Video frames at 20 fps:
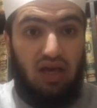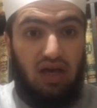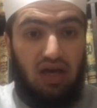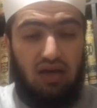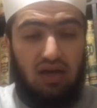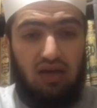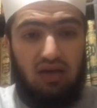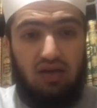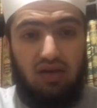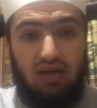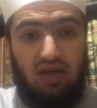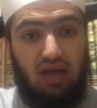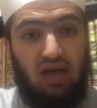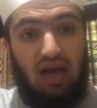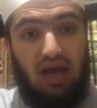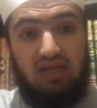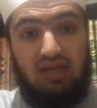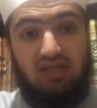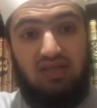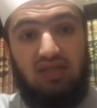Uh,
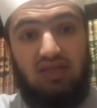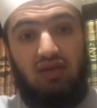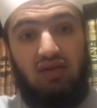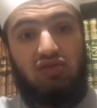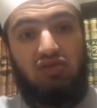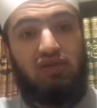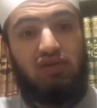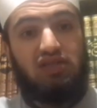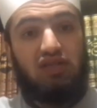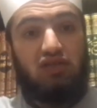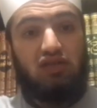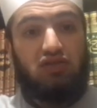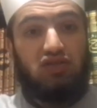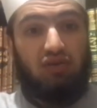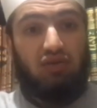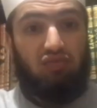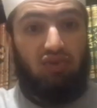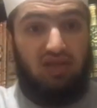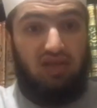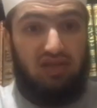as I was mentioning to
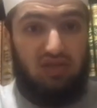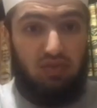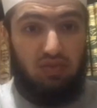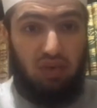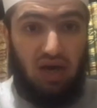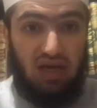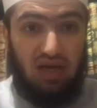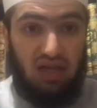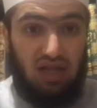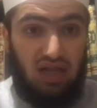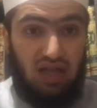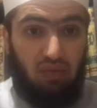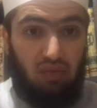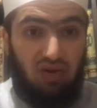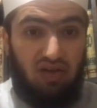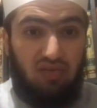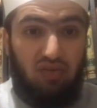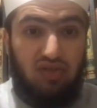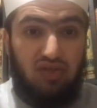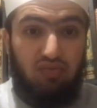some brothers, subhanAllah,
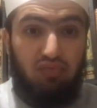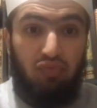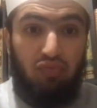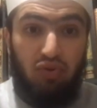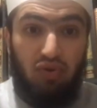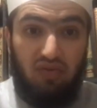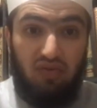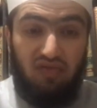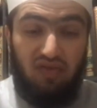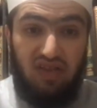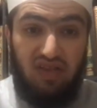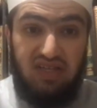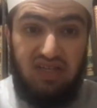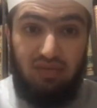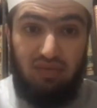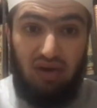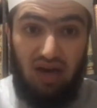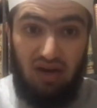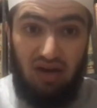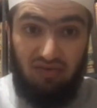one of the most beautiful
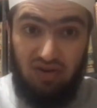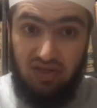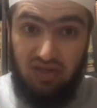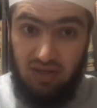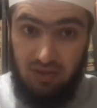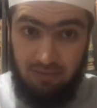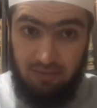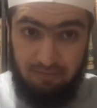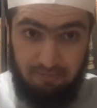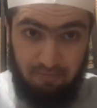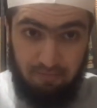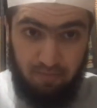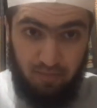things about our religion